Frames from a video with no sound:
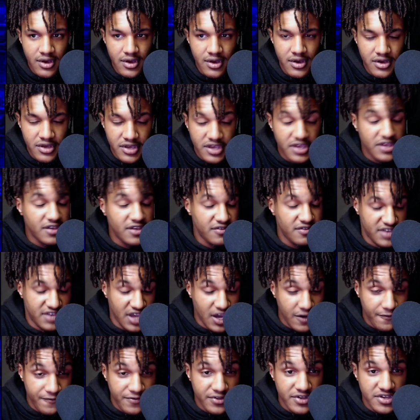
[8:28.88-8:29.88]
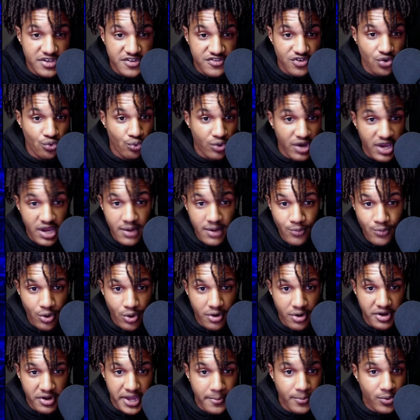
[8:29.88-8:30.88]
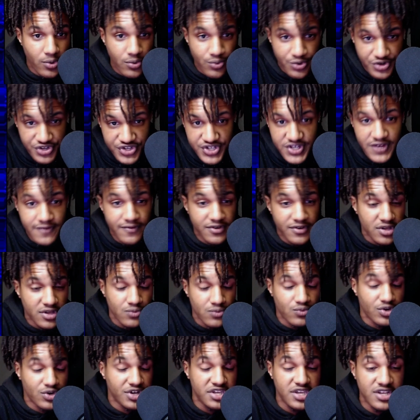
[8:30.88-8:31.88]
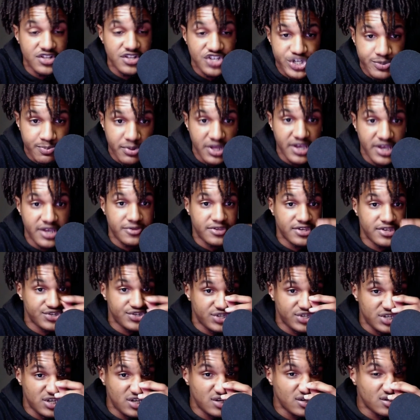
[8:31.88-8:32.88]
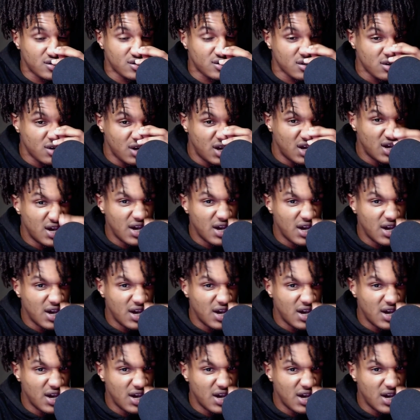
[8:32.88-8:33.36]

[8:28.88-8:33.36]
He definitely is a way more capable receiver than what he displayed this year,